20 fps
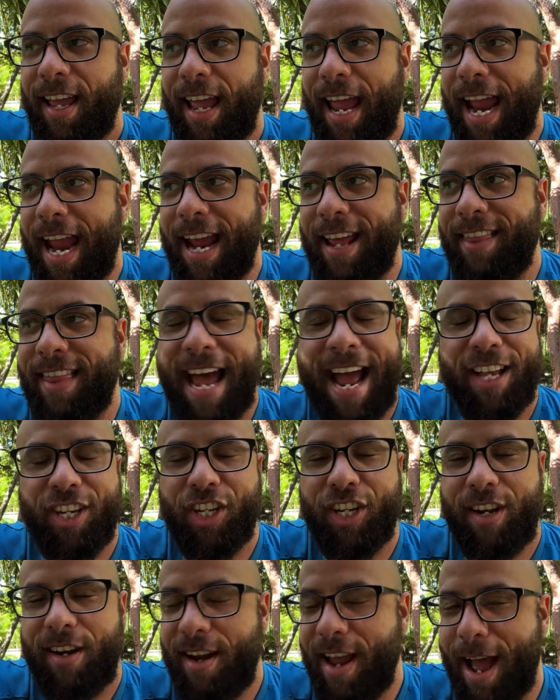And that
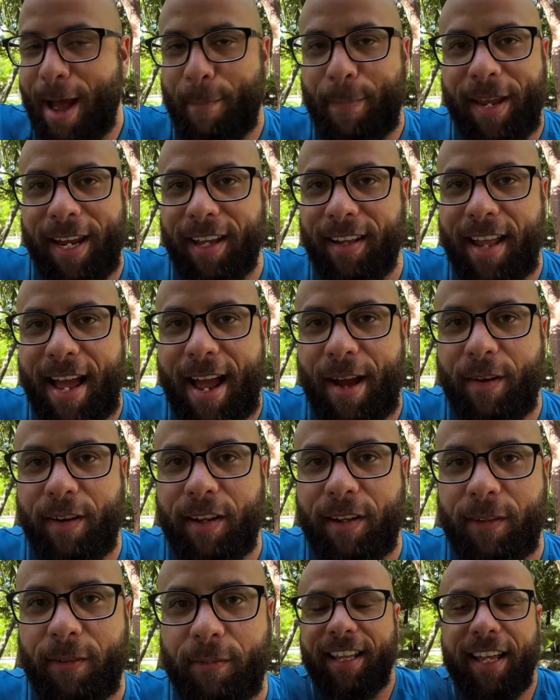should not be allowed.
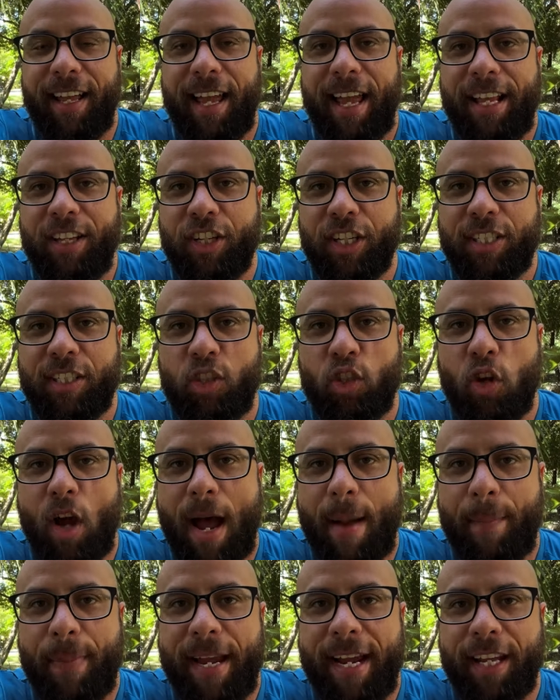And just
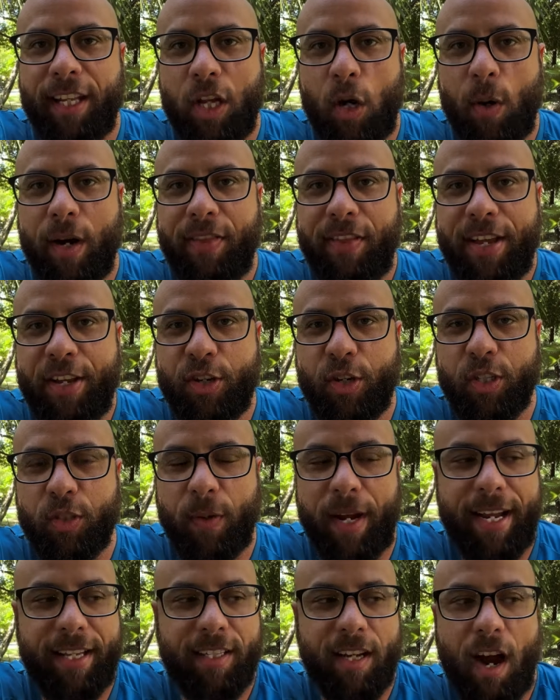dropping and lowering the interest
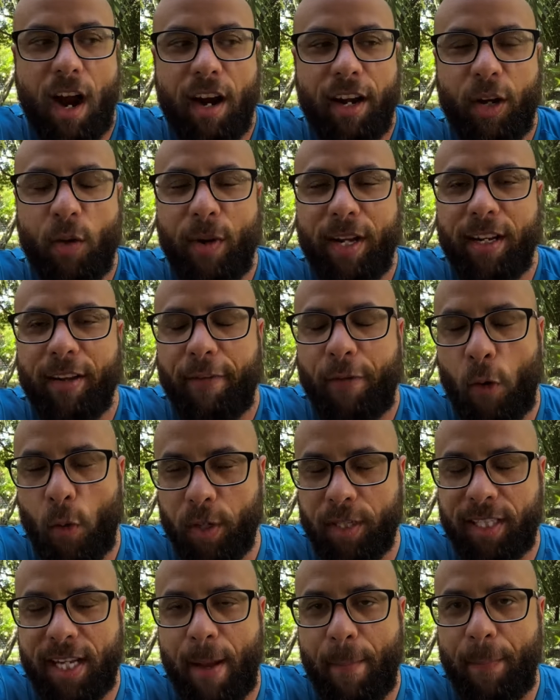rates aren't going to
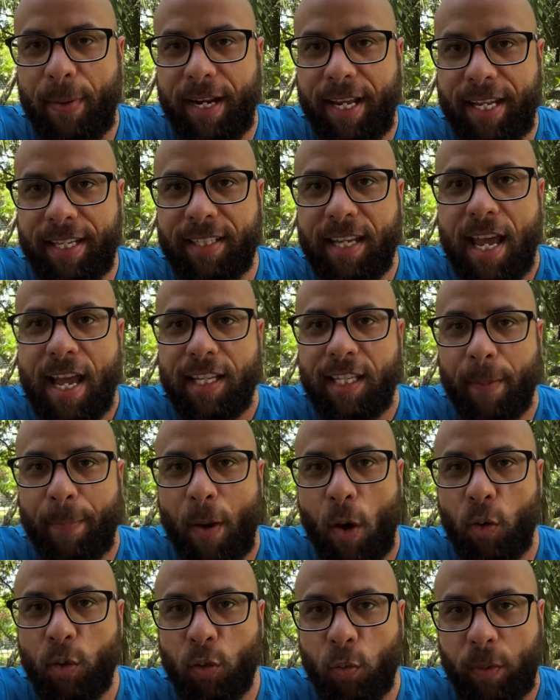force companies to
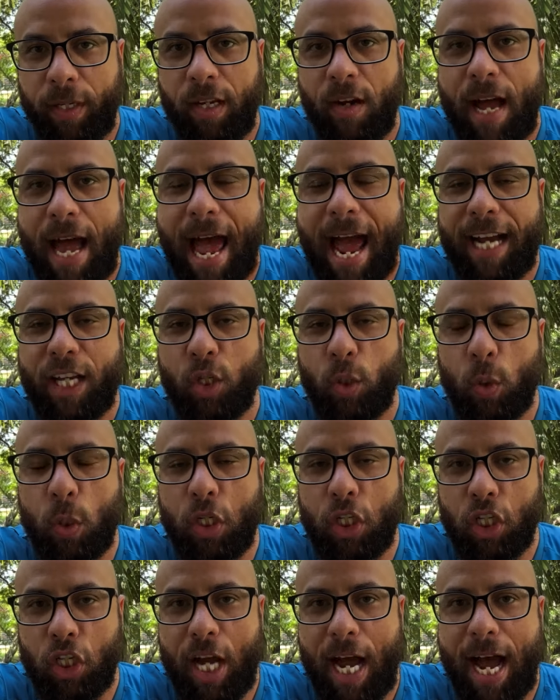post real
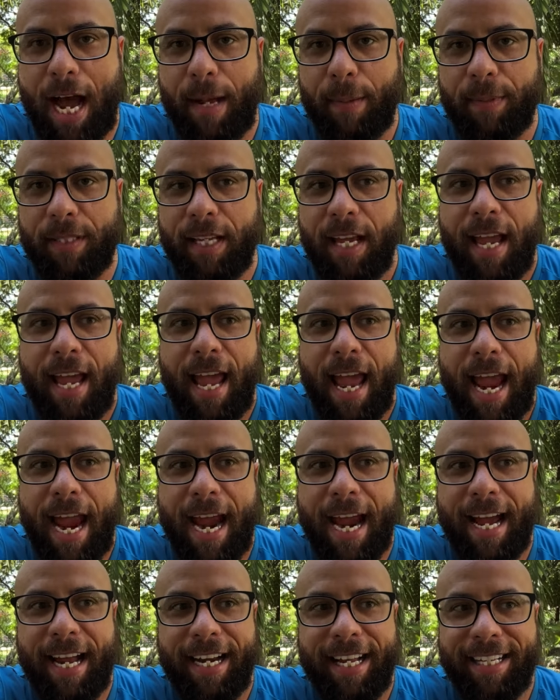actual jobs.
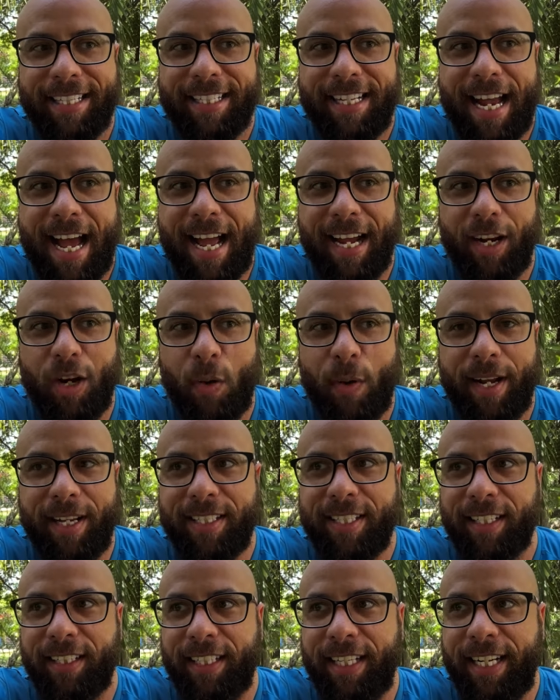And it's not going
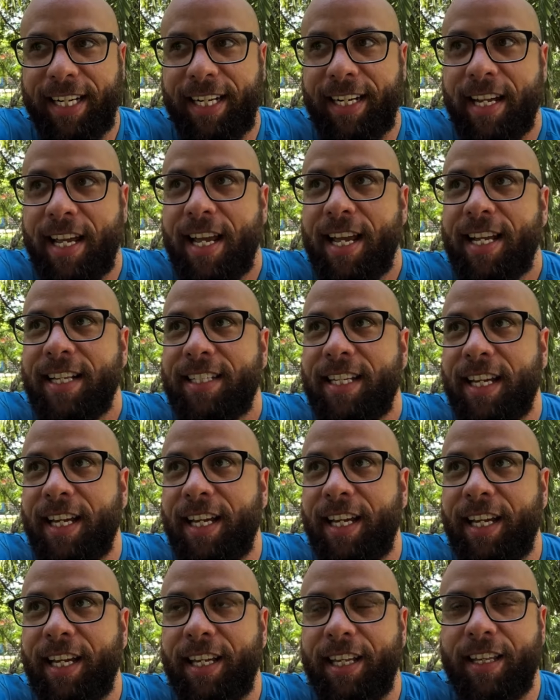to lead
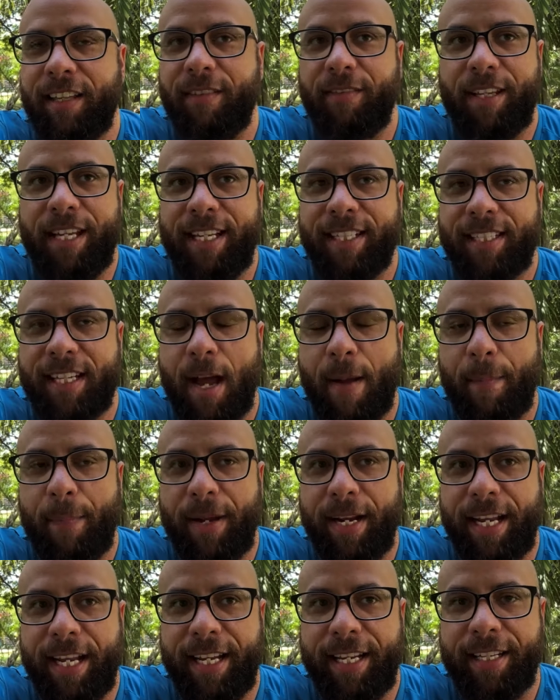to these
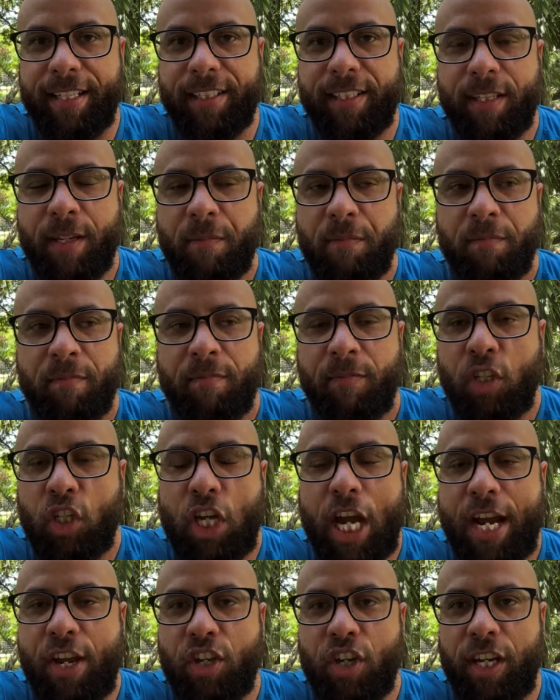companies
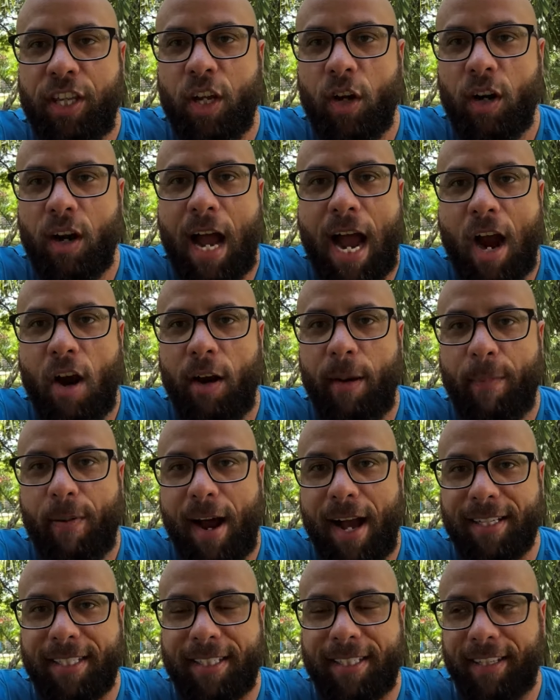changing their hiring
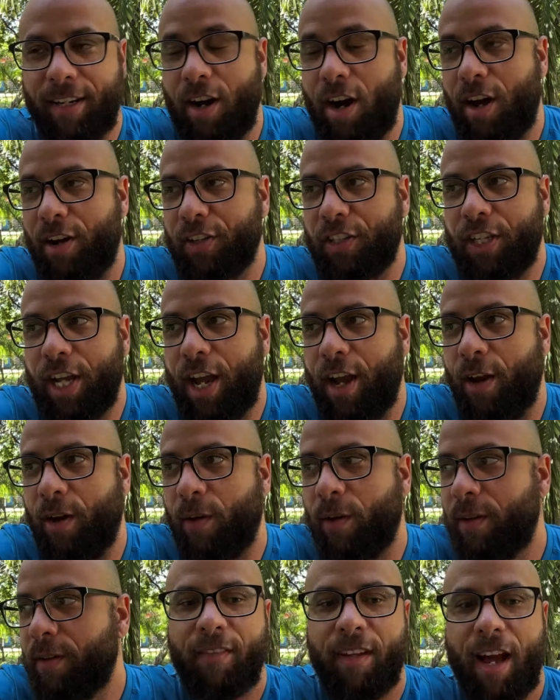process at all.
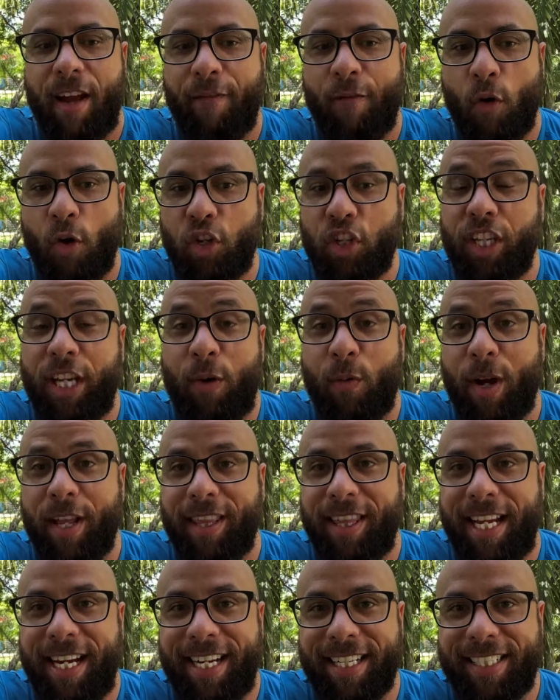So unfortunately,
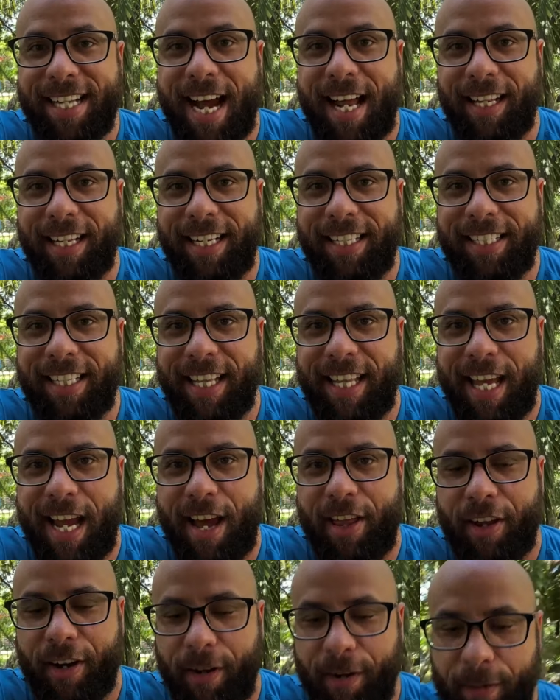one thing does not lead to the
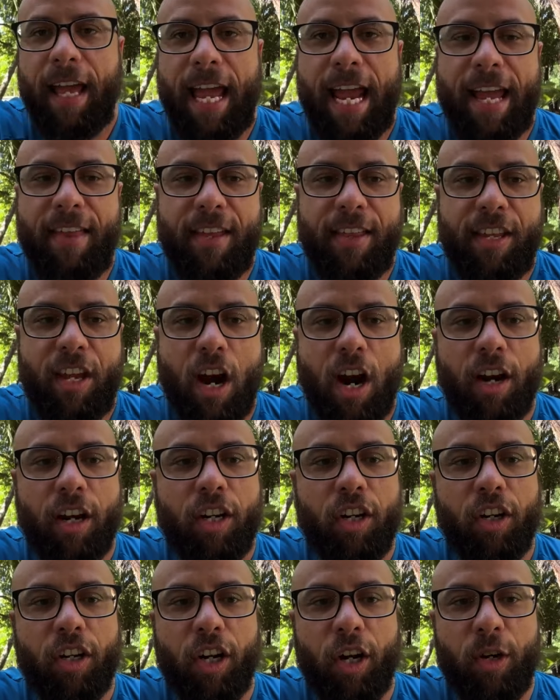other. And then the
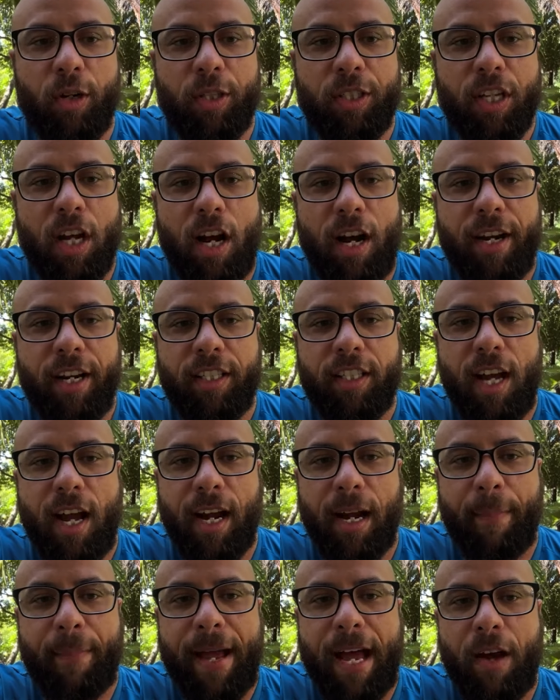article goes on to
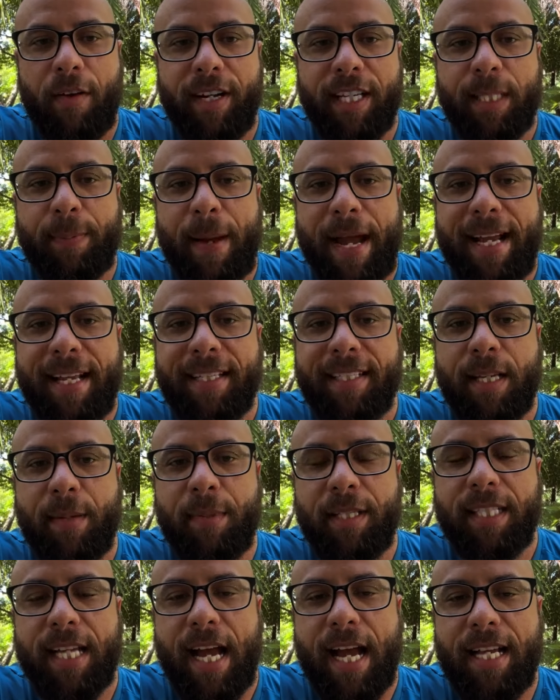talk about, despite
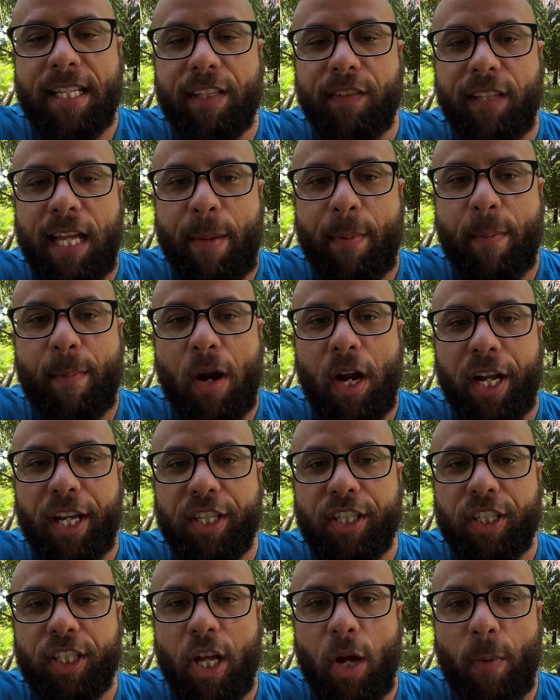some signs of labor
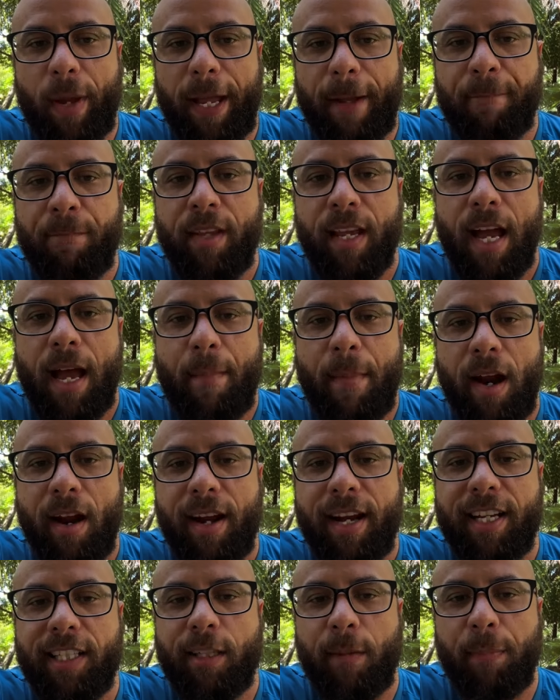market slowing,
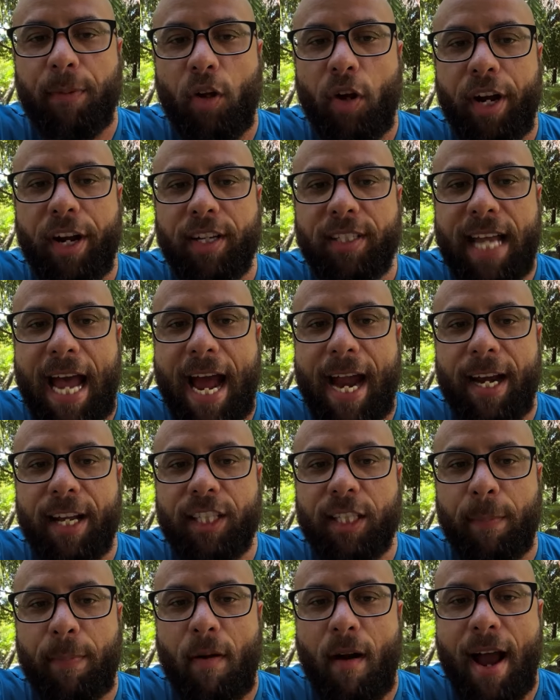America's employers added a
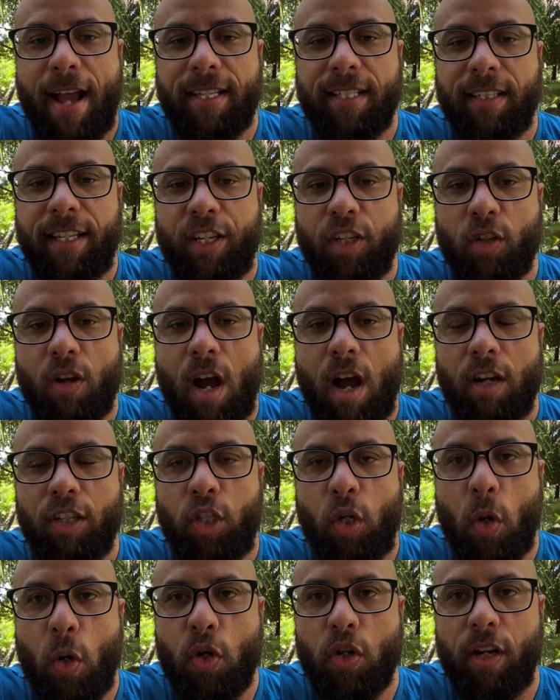surprisingly strong
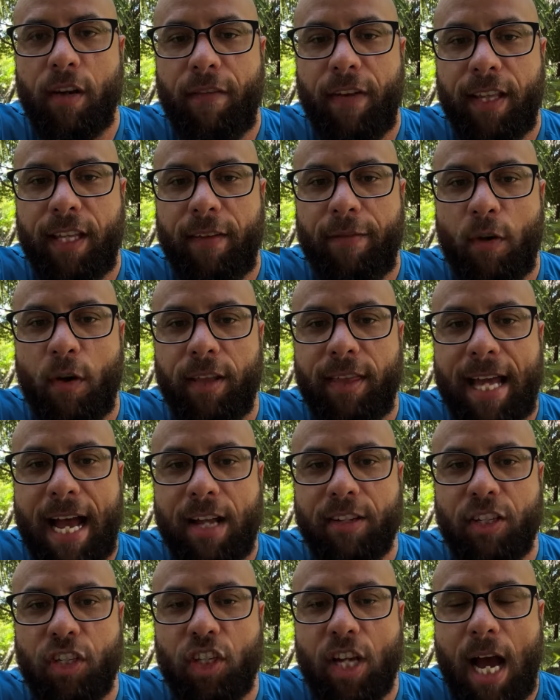two hundred fifty-four
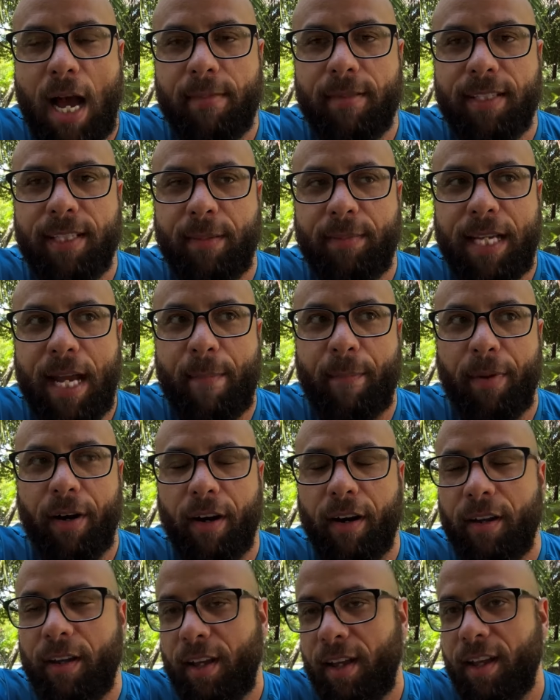thousand jobs in
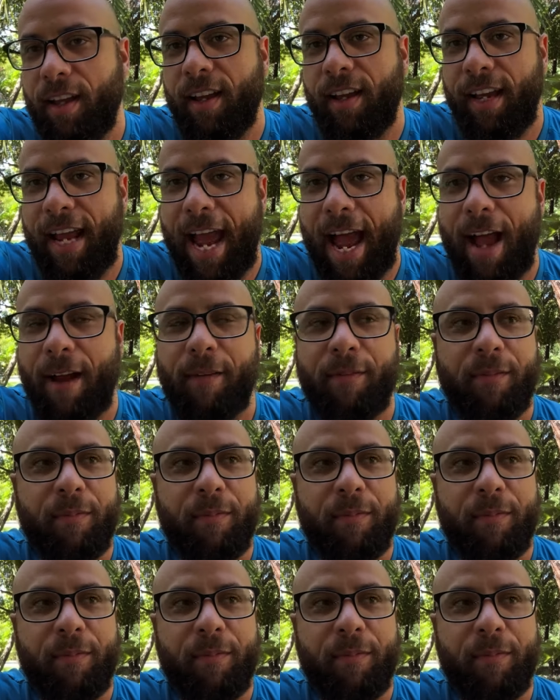September. Yeah.